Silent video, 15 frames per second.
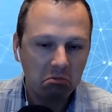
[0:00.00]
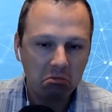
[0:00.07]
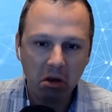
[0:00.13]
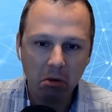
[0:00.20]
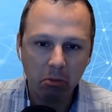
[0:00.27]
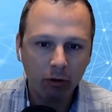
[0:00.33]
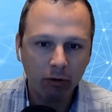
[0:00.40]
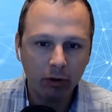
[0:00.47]

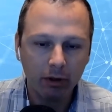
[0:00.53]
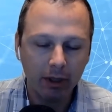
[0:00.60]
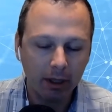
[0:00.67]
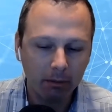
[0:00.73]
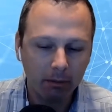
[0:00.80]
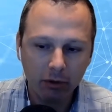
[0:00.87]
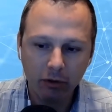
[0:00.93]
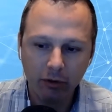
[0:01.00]

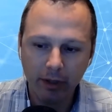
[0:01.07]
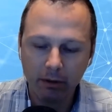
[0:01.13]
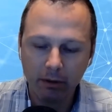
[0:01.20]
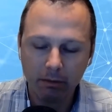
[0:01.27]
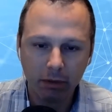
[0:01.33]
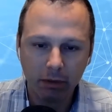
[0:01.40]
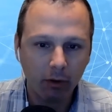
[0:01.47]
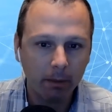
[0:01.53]
improving
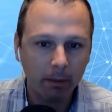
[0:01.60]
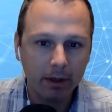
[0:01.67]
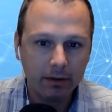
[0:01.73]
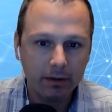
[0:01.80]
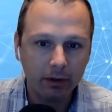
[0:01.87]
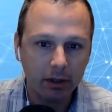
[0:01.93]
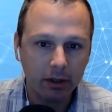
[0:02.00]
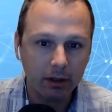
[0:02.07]
performance
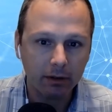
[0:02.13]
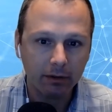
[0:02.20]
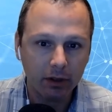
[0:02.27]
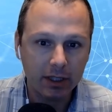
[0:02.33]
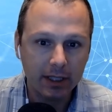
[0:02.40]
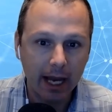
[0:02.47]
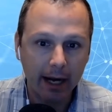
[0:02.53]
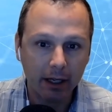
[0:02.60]
for
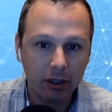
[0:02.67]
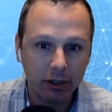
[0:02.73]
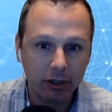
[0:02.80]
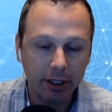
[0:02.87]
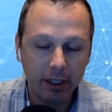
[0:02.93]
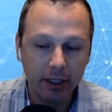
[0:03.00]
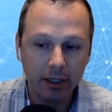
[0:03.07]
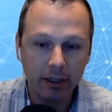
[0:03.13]
static
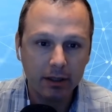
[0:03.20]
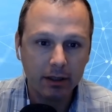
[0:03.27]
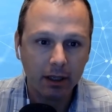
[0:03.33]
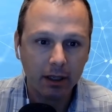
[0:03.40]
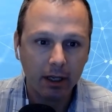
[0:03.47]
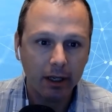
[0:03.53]
trees,